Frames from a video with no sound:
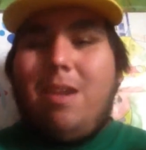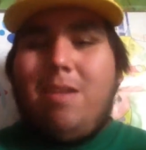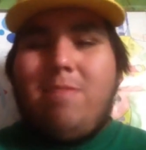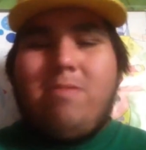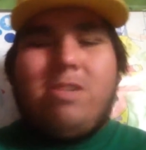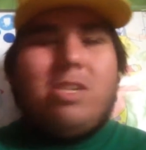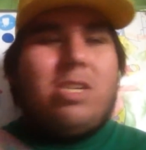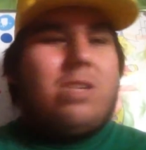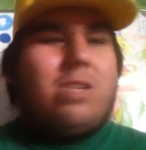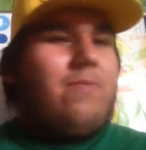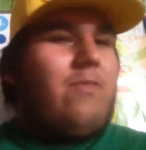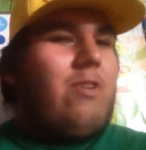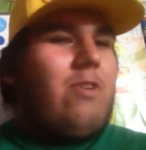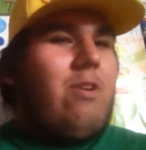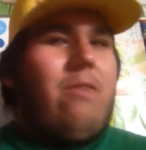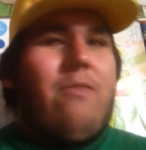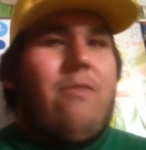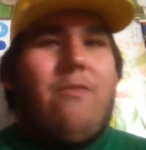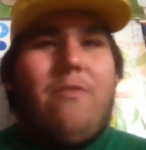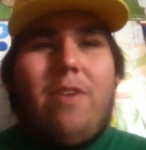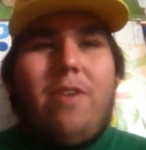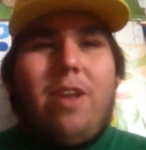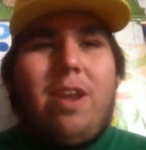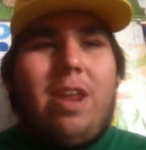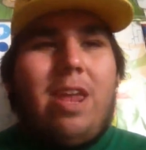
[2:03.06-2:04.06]
It was just very
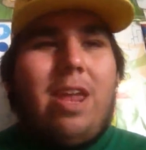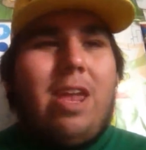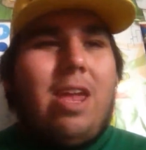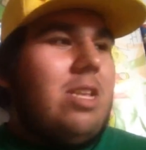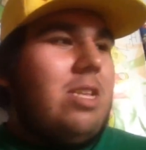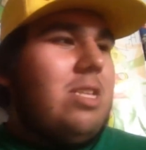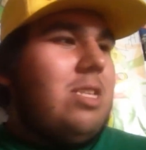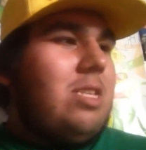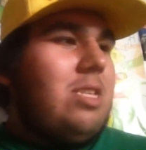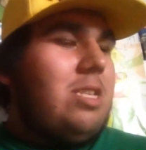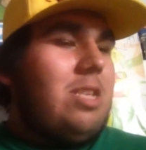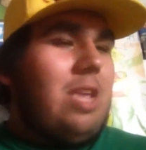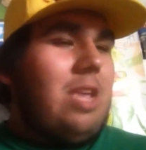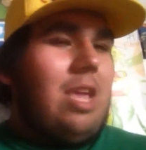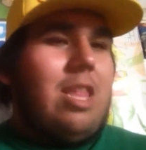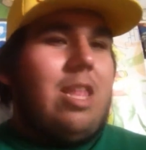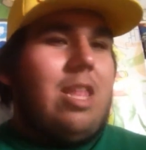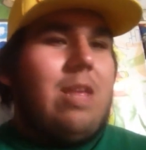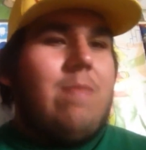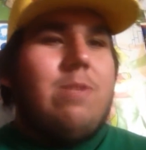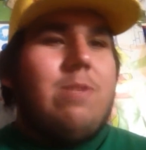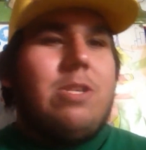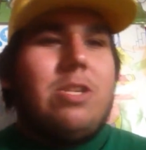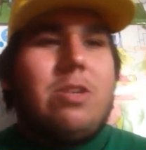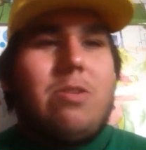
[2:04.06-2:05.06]
funny to see
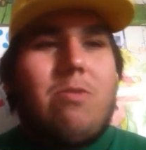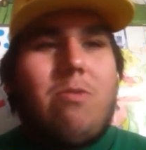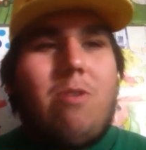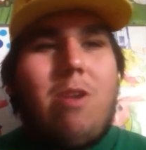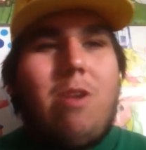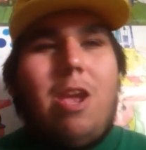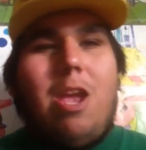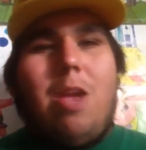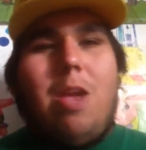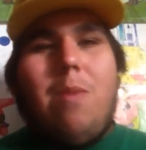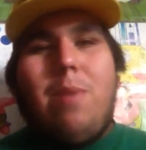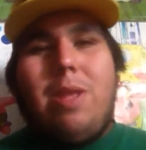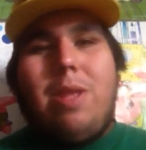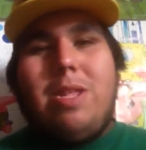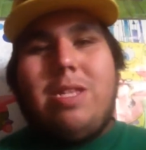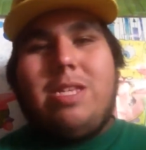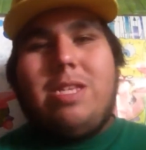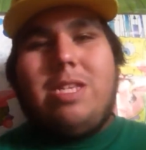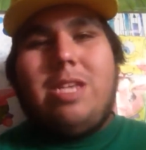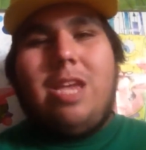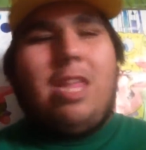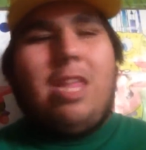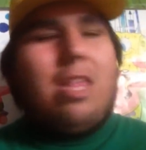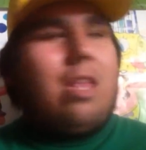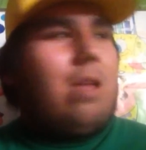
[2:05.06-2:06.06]
them scream and
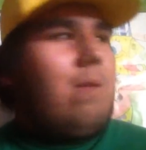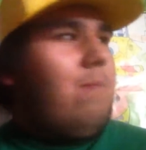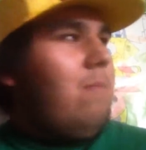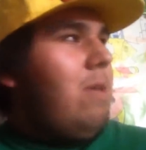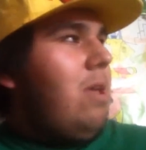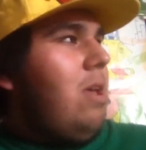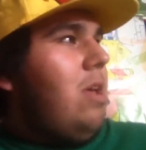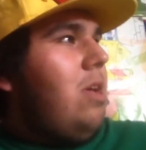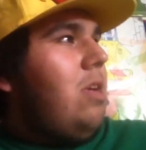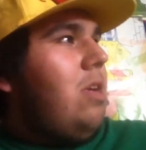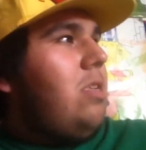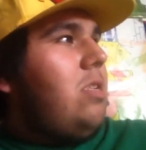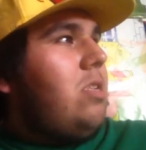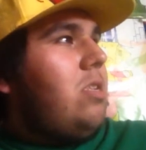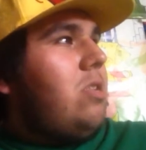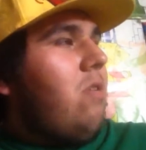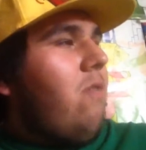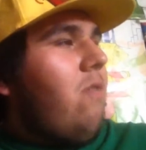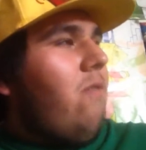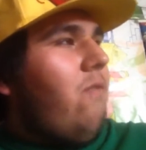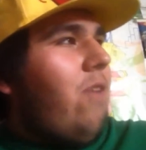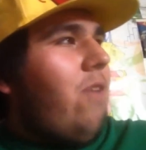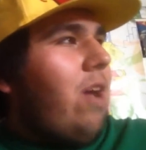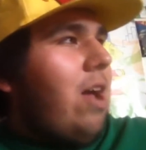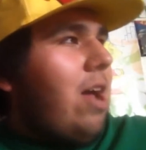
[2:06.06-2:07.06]
see them
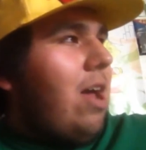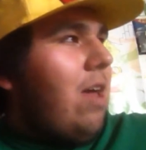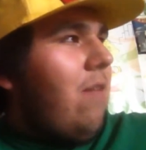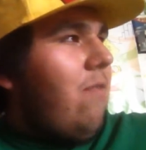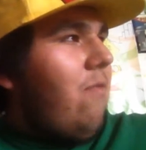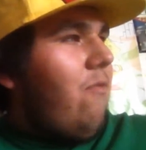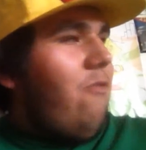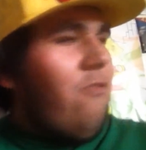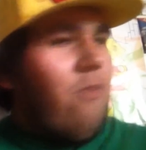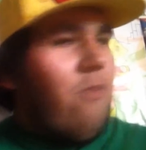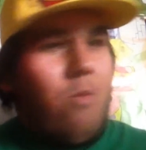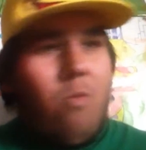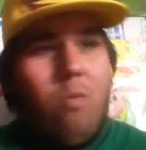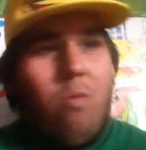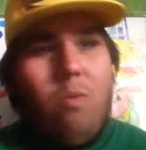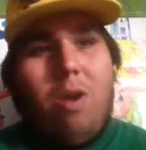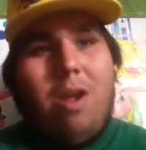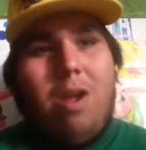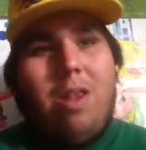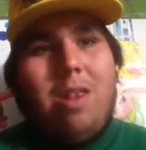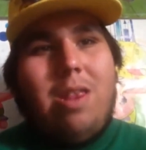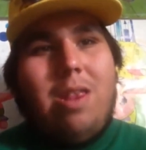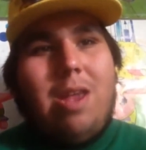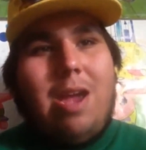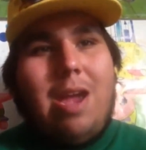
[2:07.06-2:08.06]
survive for
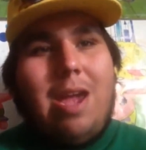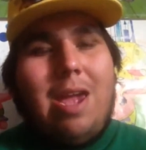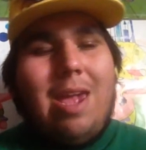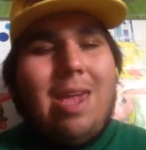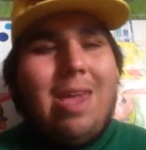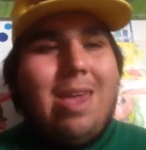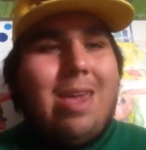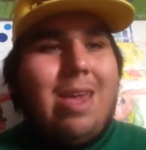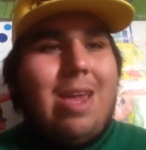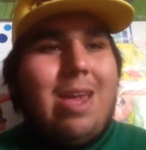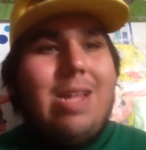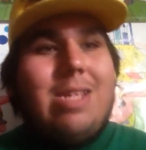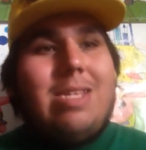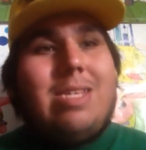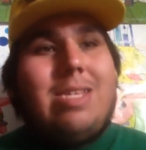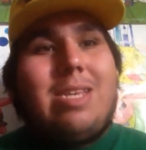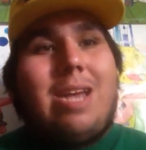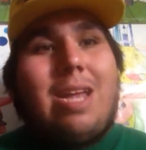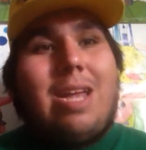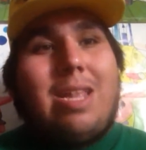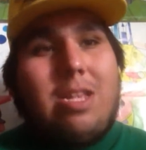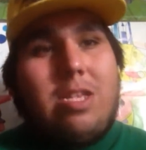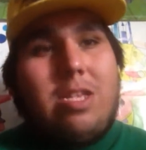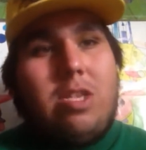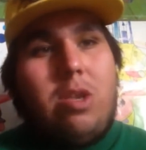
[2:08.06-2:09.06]
one night
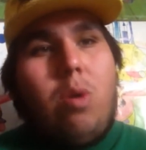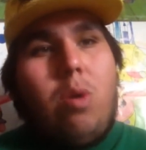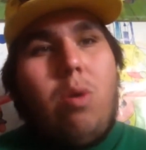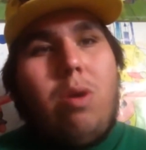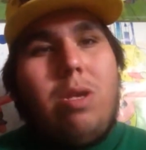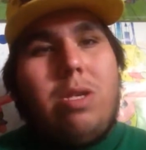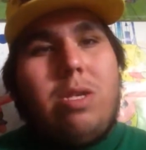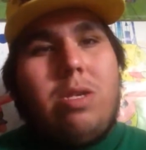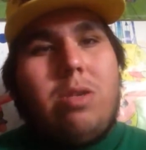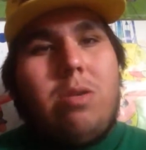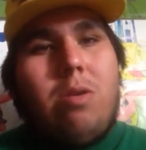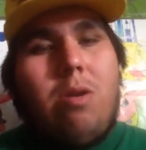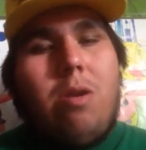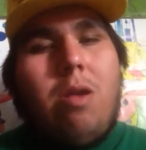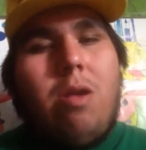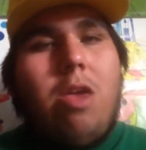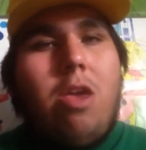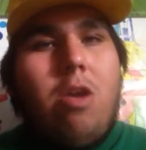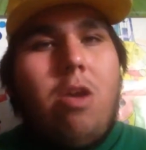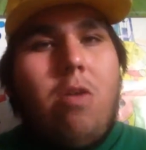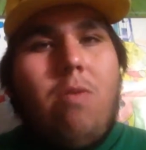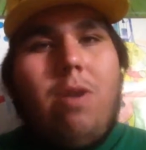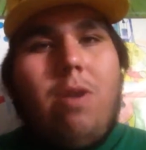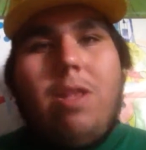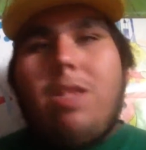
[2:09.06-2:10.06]
inside the toy store
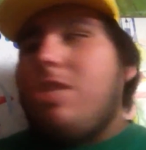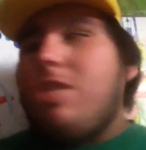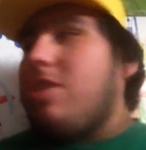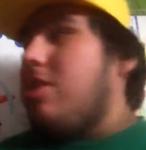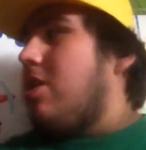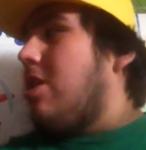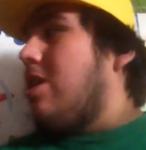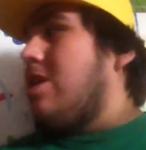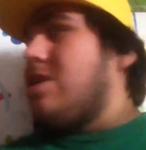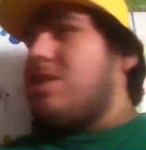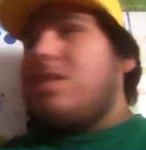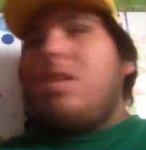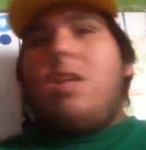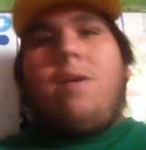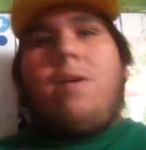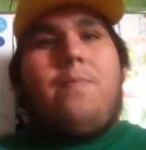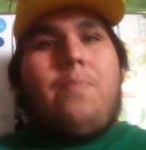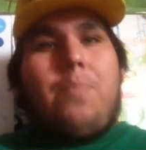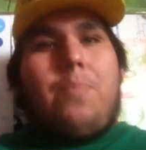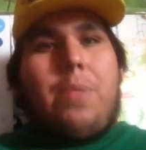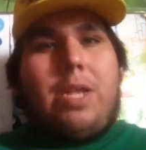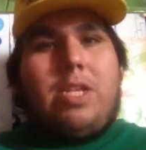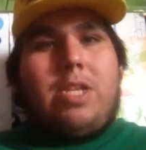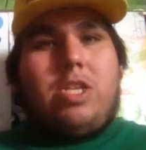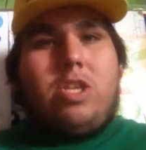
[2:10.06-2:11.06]
with just
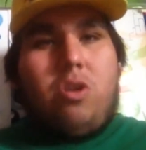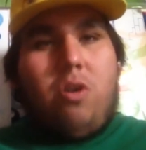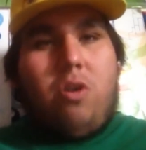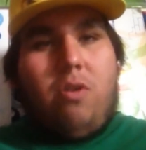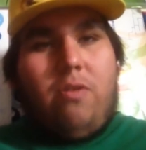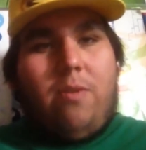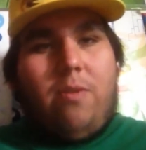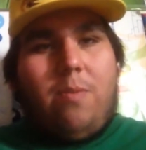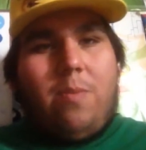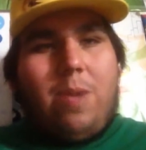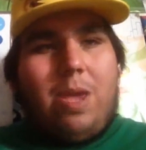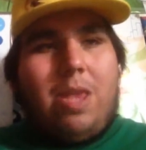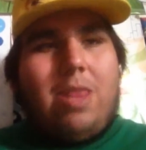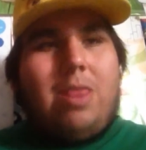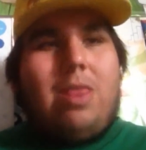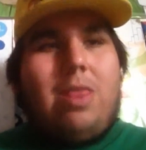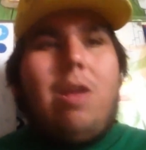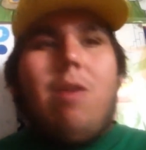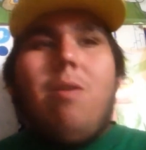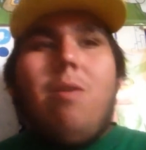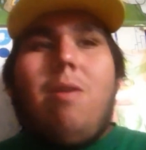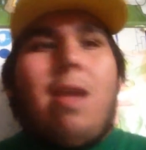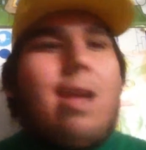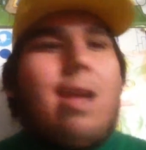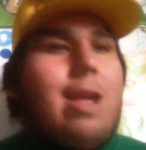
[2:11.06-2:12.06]
the two of them in
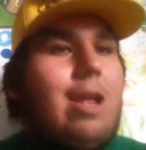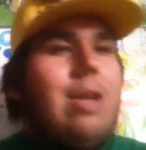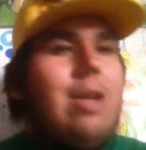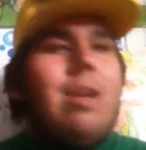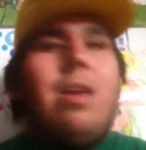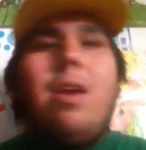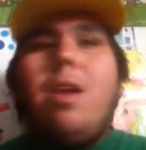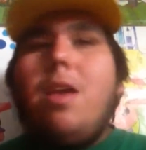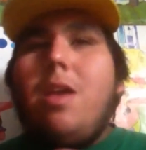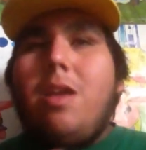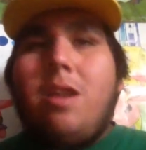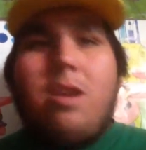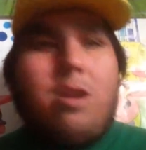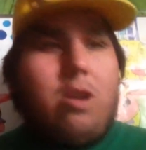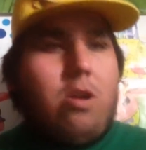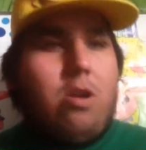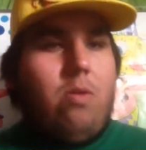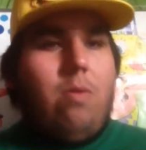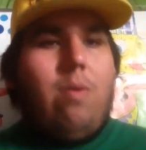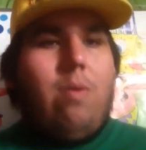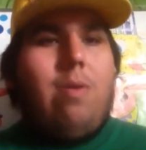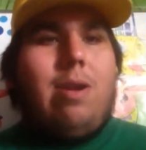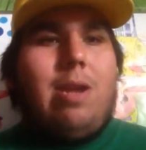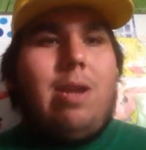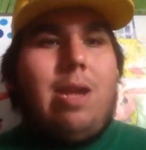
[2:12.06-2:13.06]
there and no
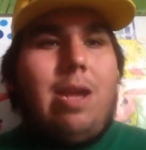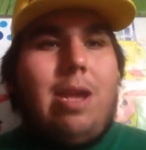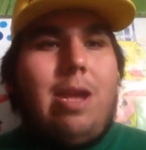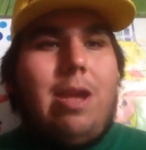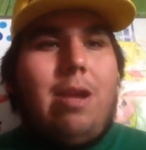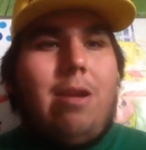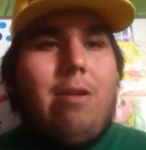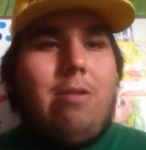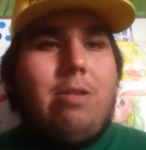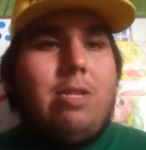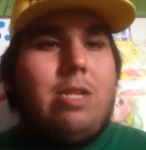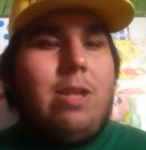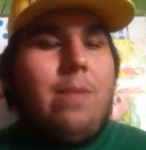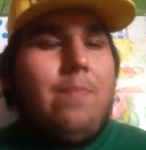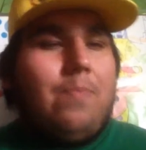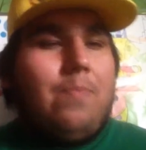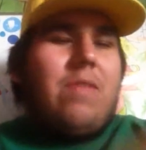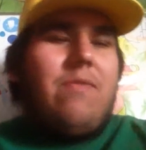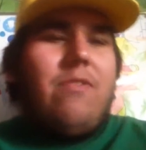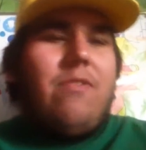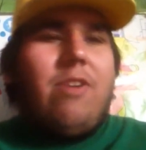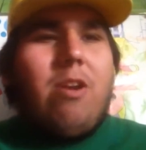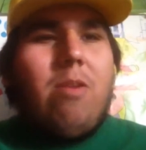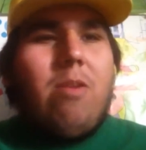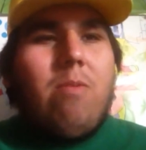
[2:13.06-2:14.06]
one else.
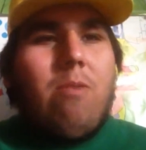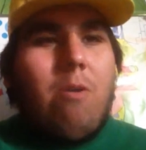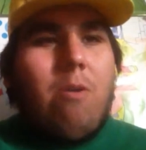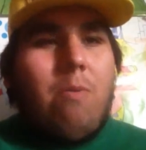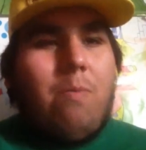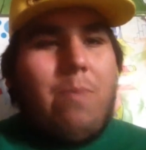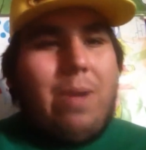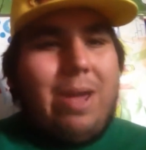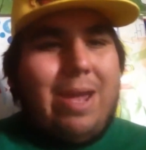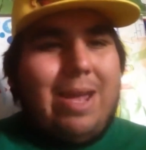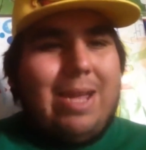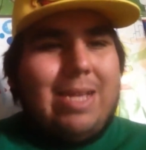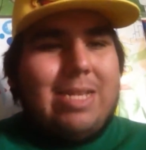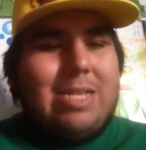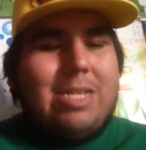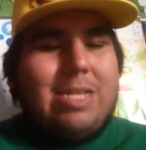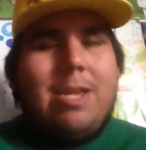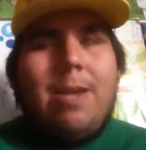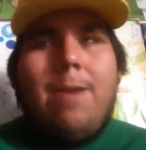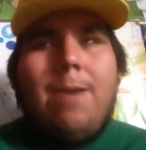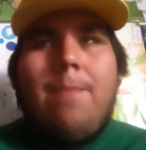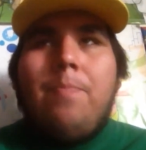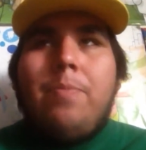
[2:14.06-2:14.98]
It's very well paced.